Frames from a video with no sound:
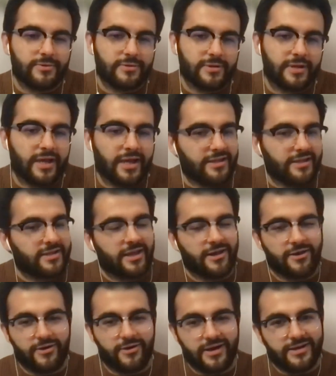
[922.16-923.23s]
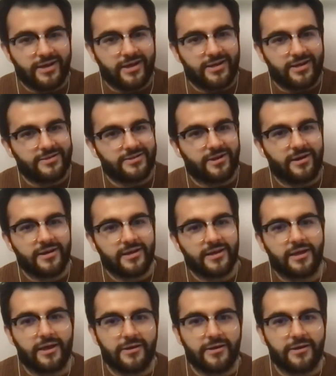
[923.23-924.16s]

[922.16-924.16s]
yeah, that's how I kind of started.